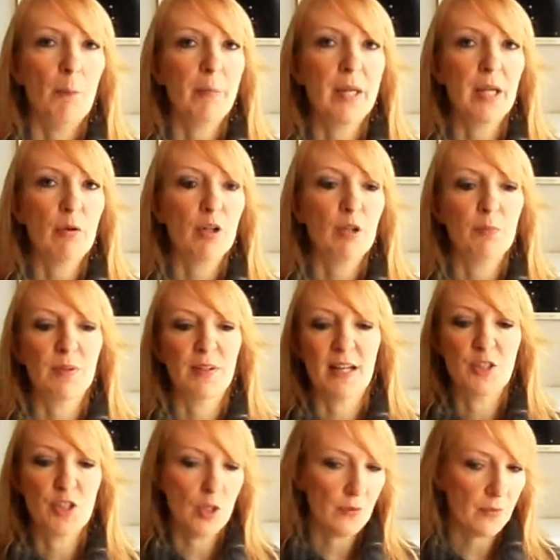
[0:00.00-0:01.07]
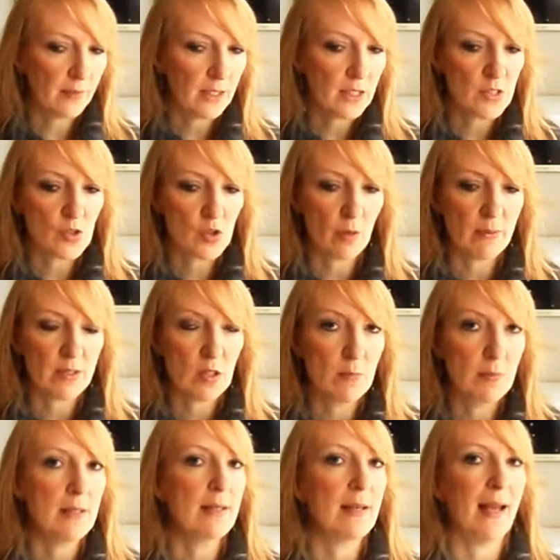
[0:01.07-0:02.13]
period, but I don't think it's going to
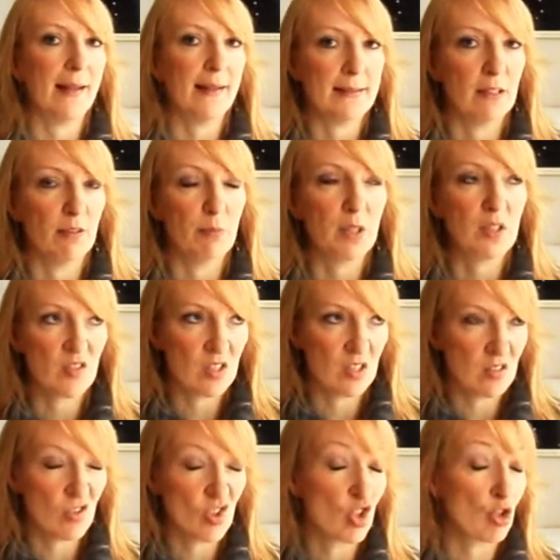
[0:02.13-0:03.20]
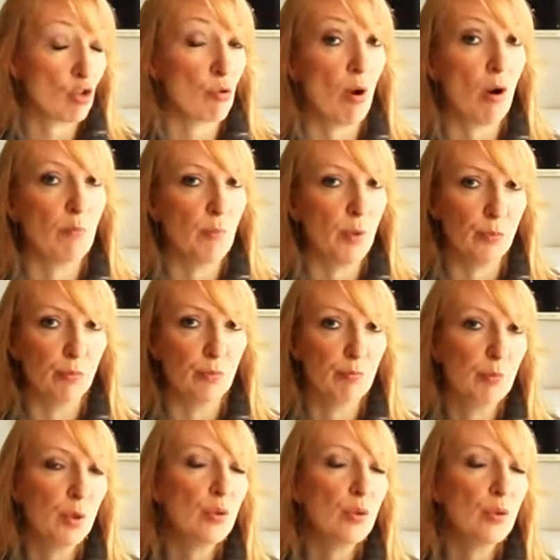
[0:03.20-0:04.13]
be negative because it's a strong moon.